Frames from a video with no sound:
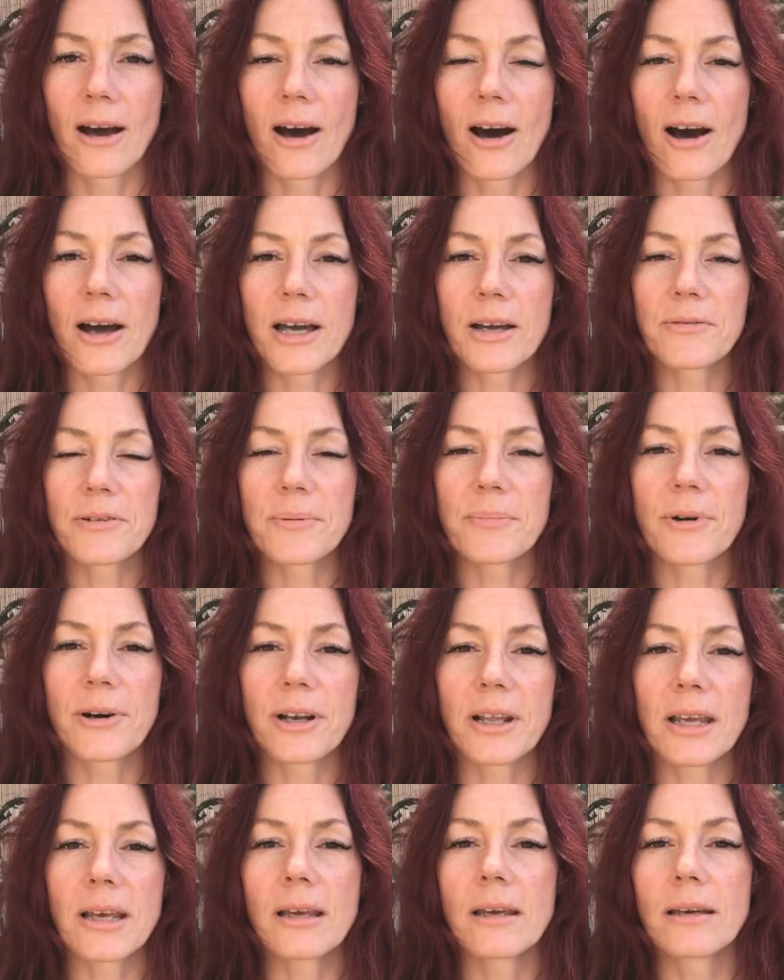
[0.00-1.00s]
Hi
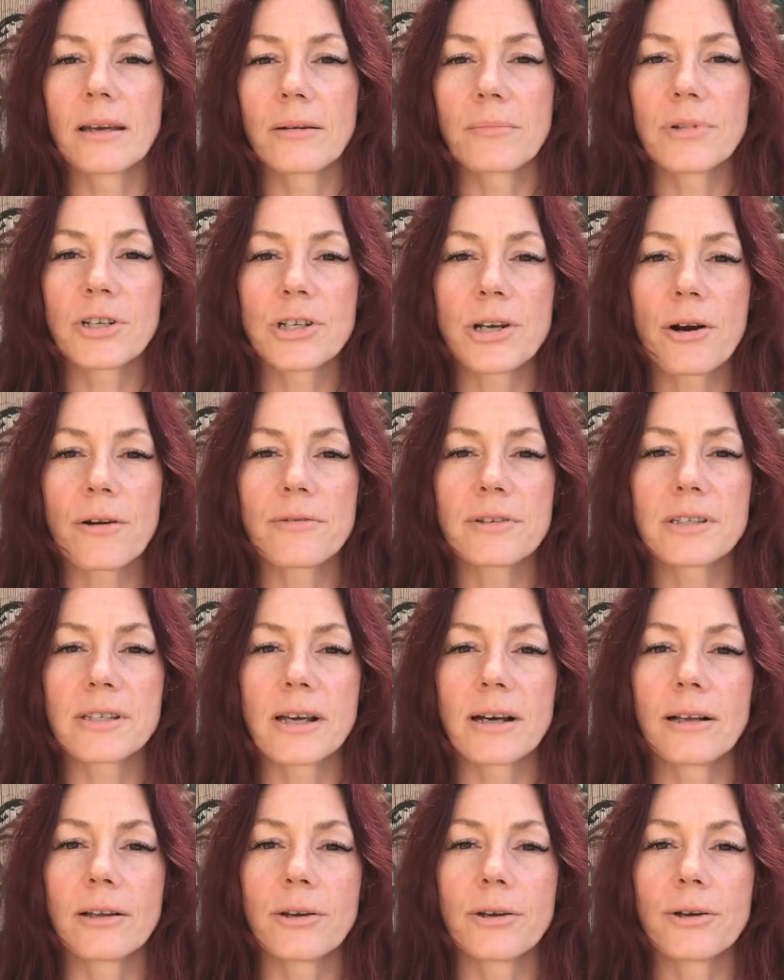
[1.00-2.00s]
everybody, Michelle
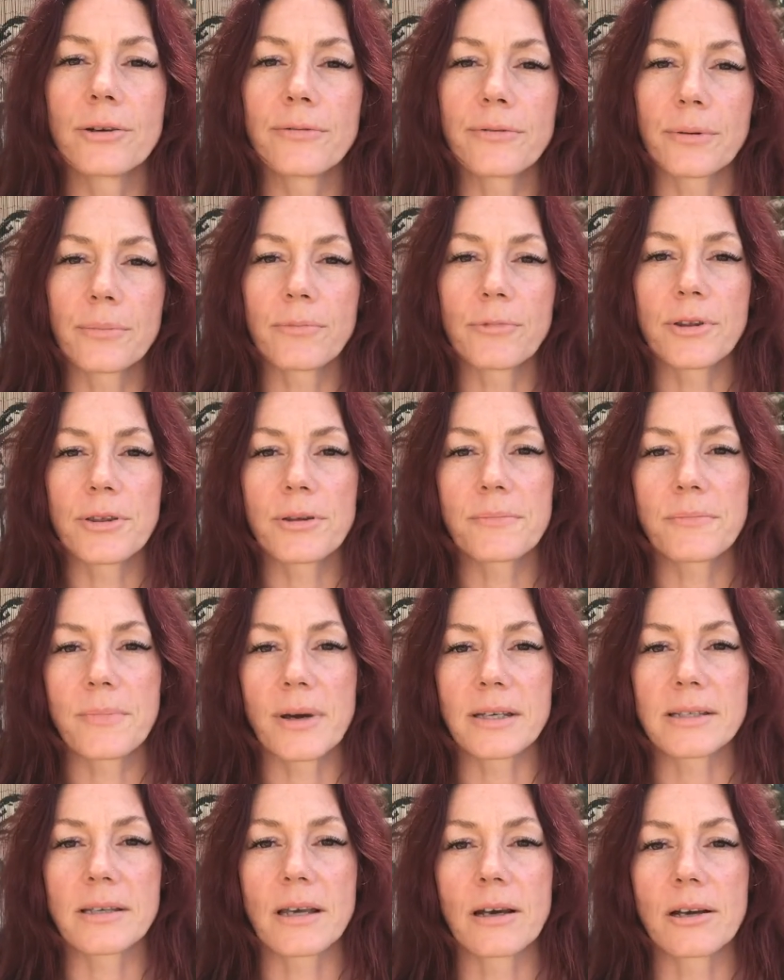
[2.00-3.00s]
Vassallo from Rhythm
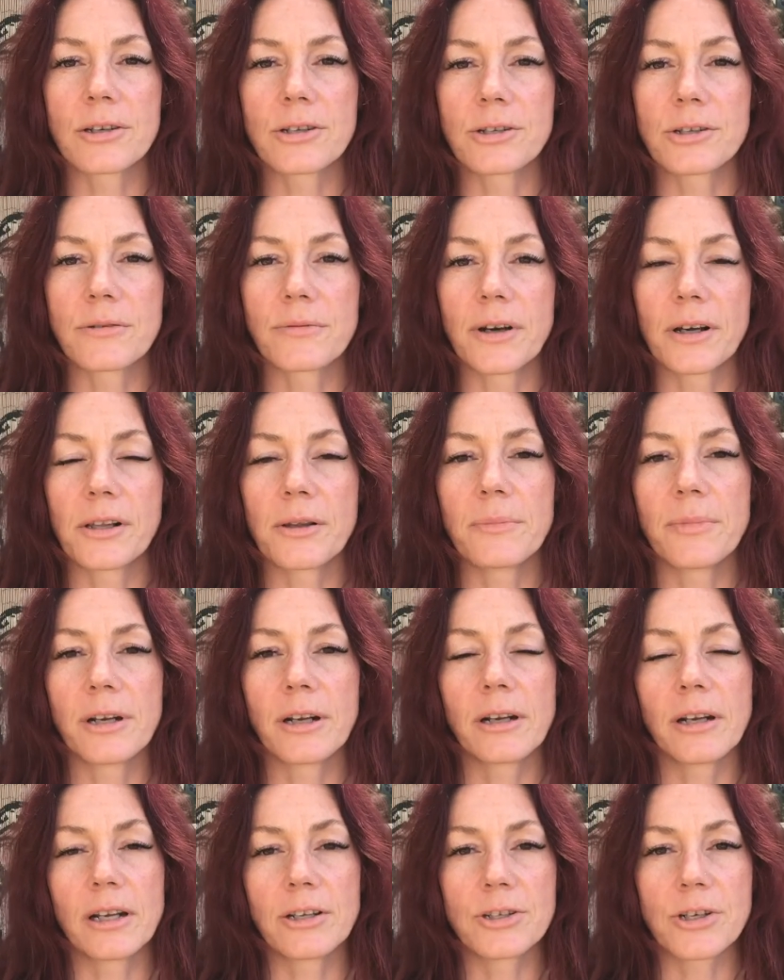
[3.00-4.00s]
Massage Development
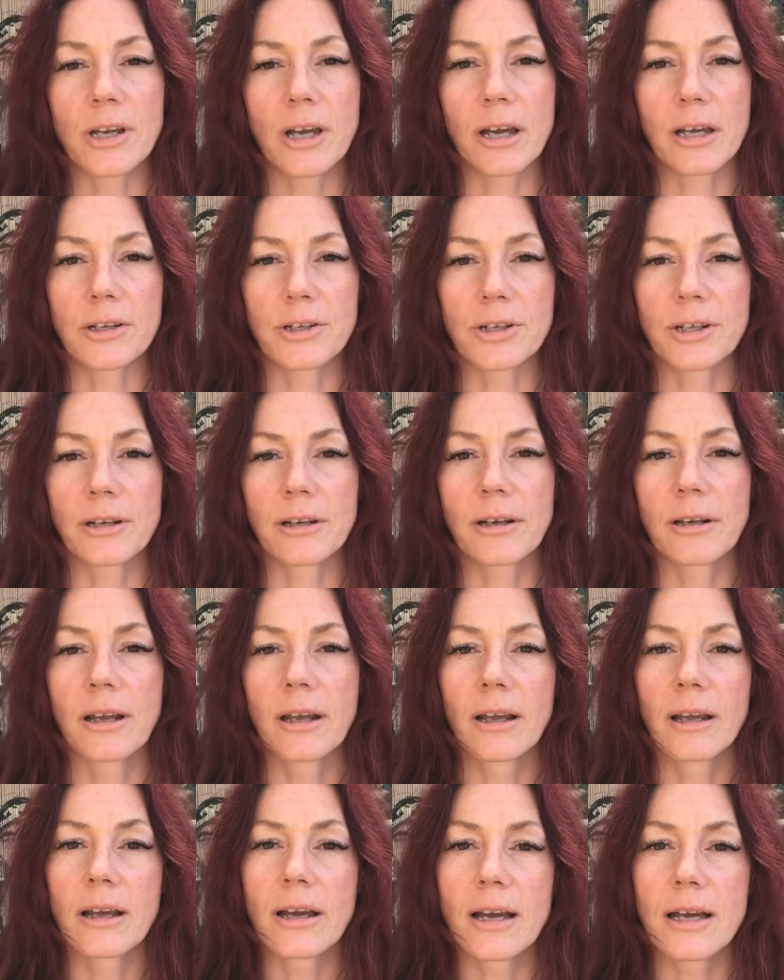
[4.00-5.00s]
and Education.
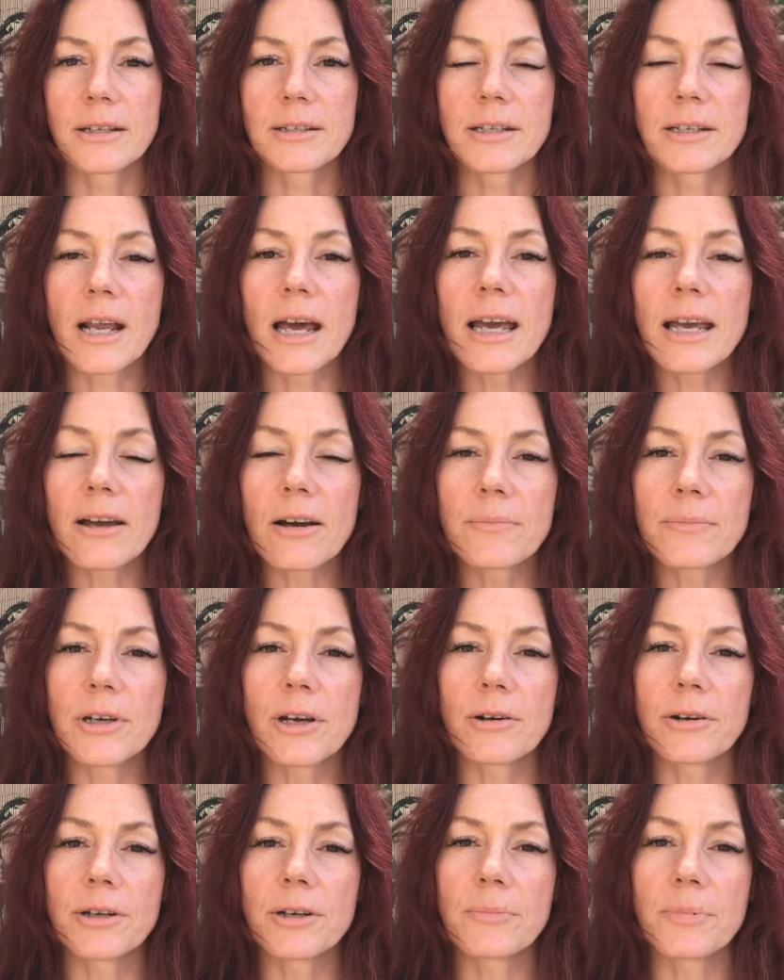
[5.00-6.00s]
Today I'm
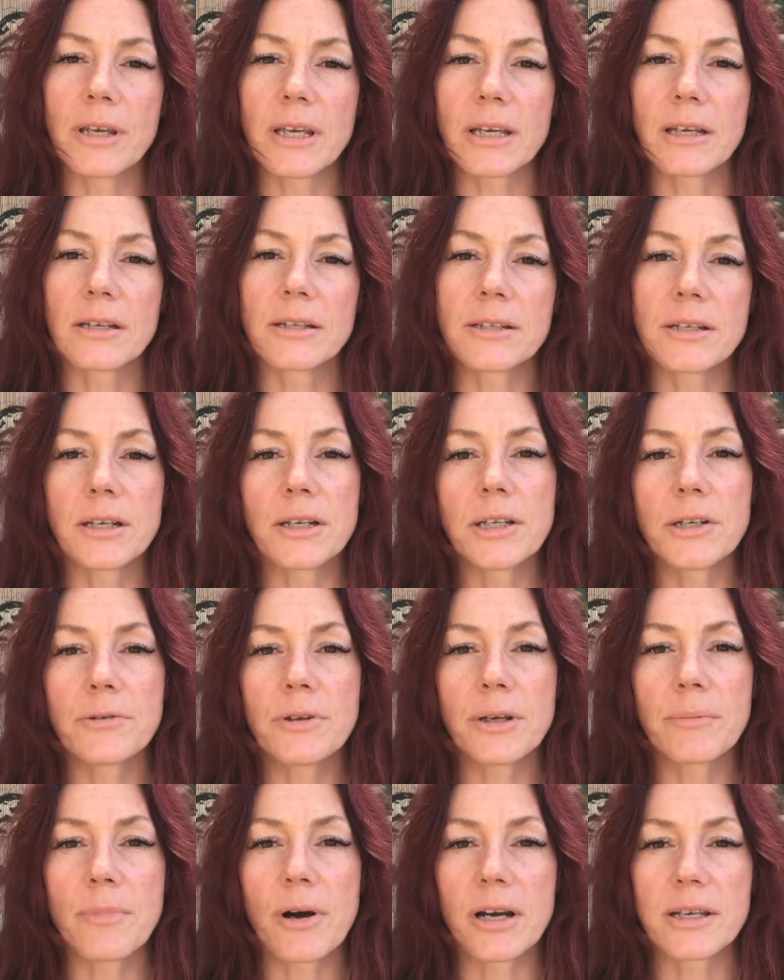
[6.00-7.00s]
going to be
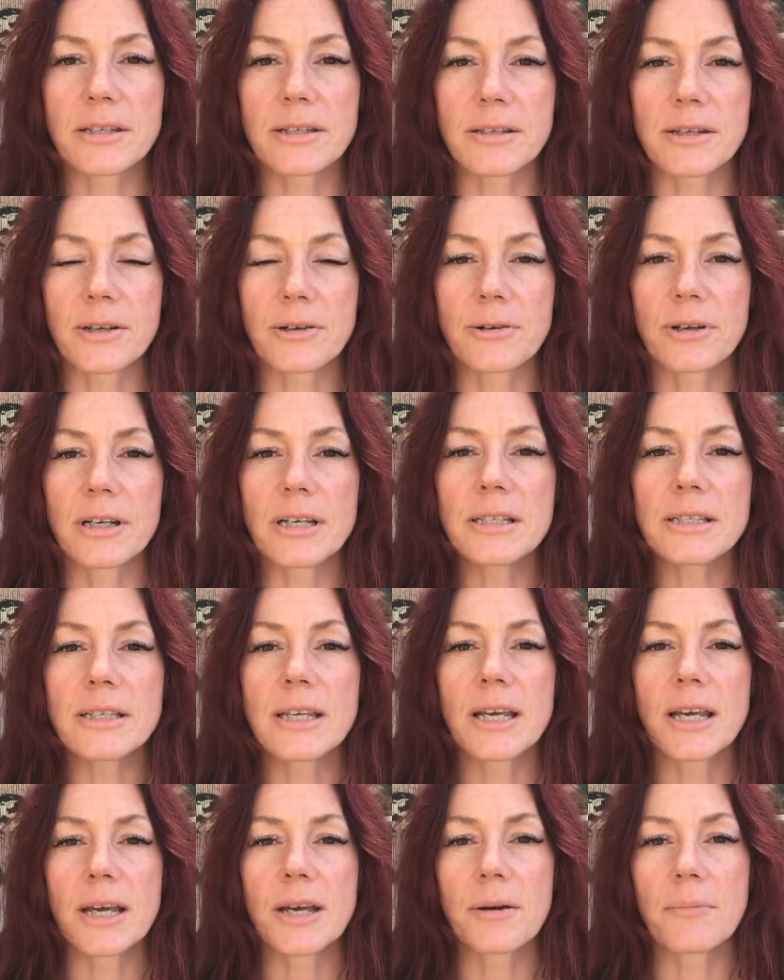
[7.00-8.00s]
continuing my series,
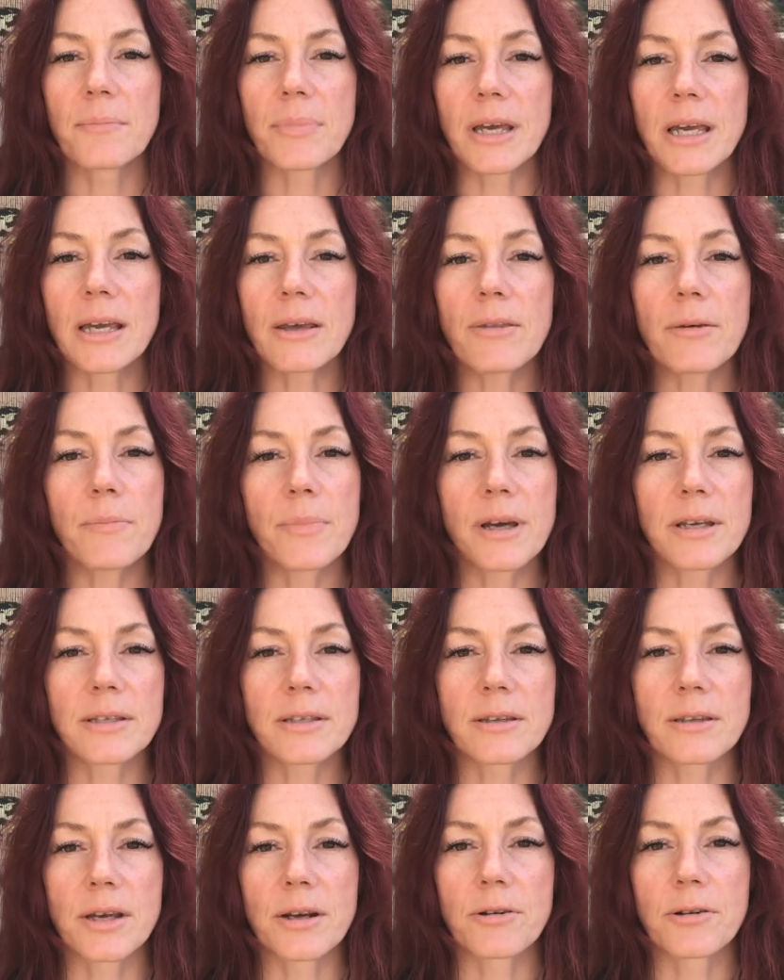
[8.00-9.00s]
Be the
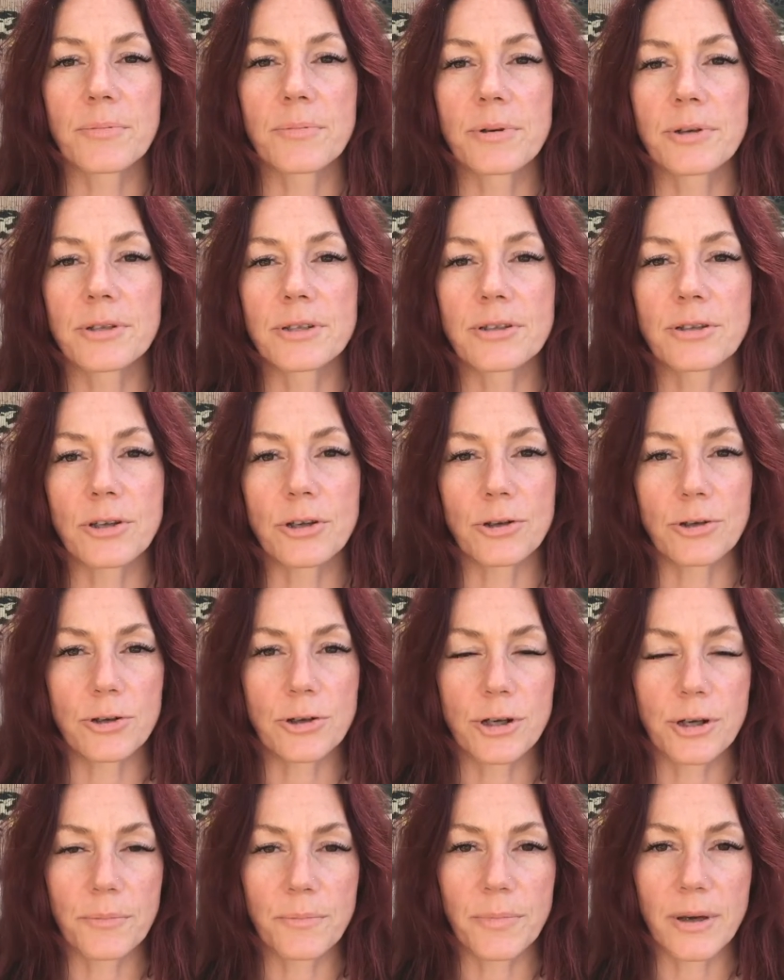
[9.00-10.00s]
Best Therapist That You
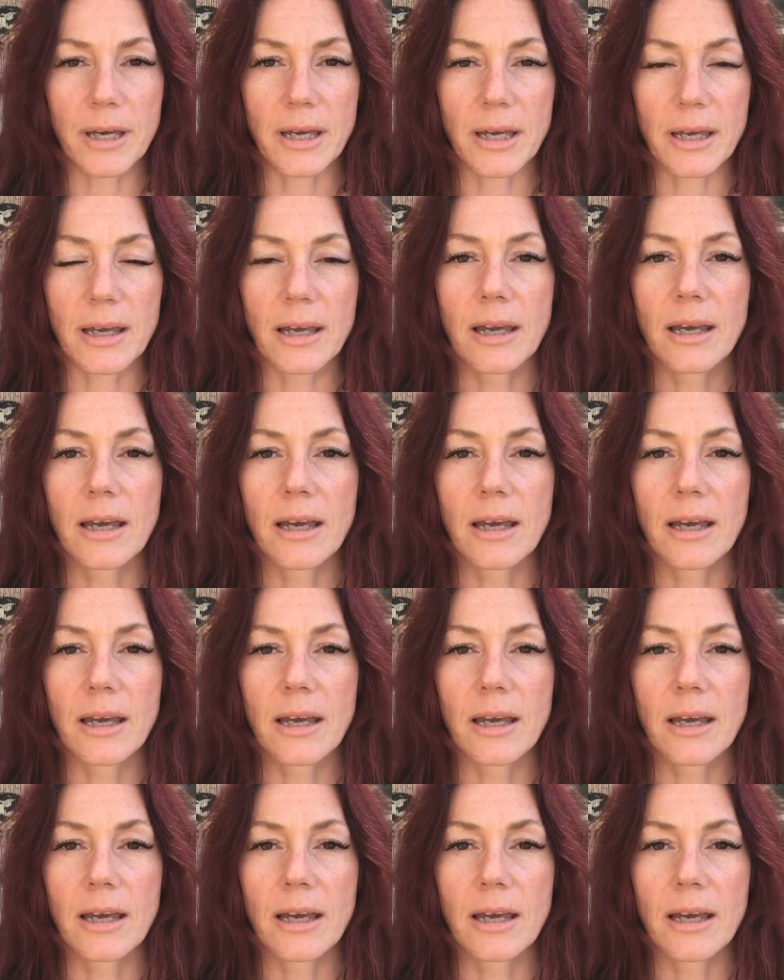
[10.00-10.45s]
Can Be.